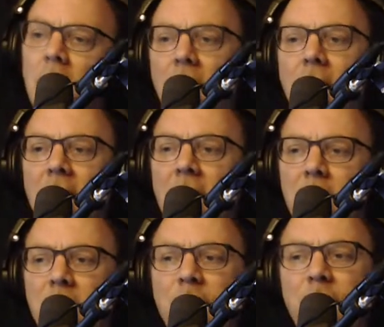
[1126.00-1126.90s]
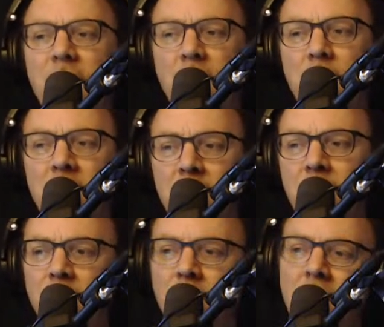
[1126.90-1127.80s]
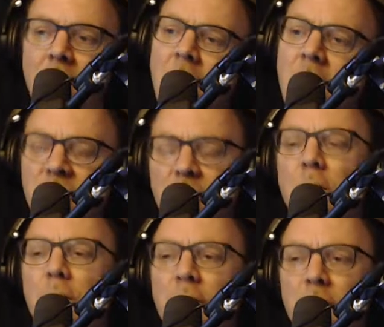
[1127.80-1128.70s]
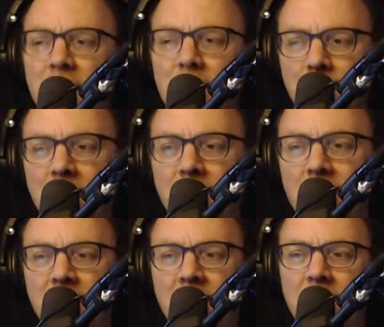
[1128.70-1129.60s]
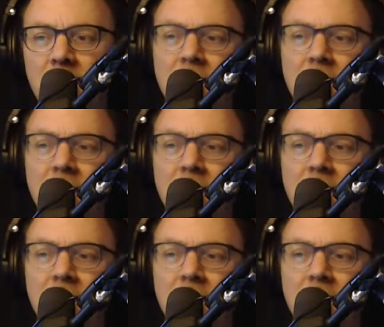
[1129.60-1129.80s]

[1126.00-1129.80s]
I am a fisherman, so were my parents.